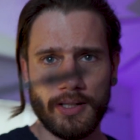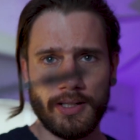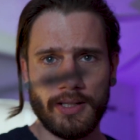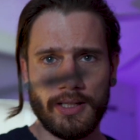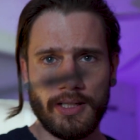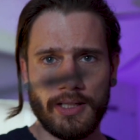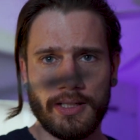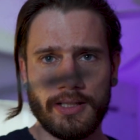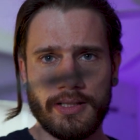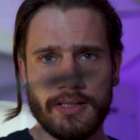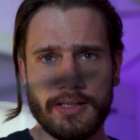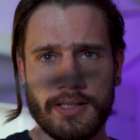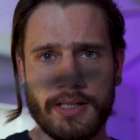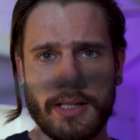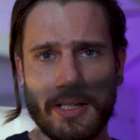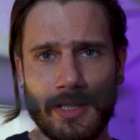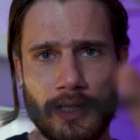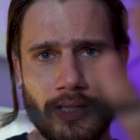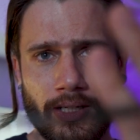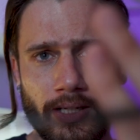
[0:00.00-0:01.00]
these,
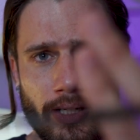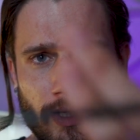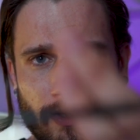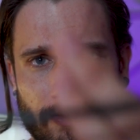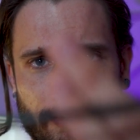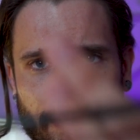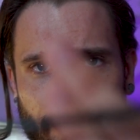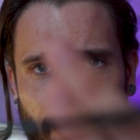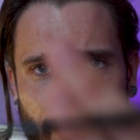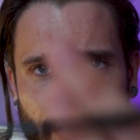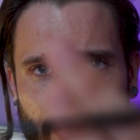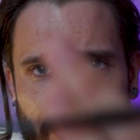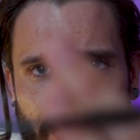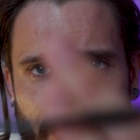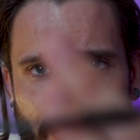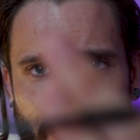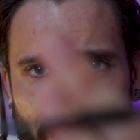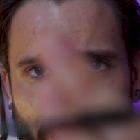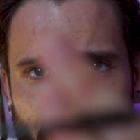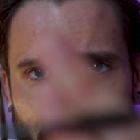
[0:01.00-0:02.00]
and for those
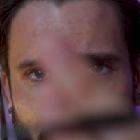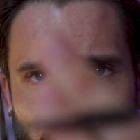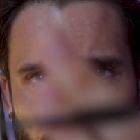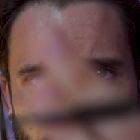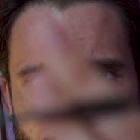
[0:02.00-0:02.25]
who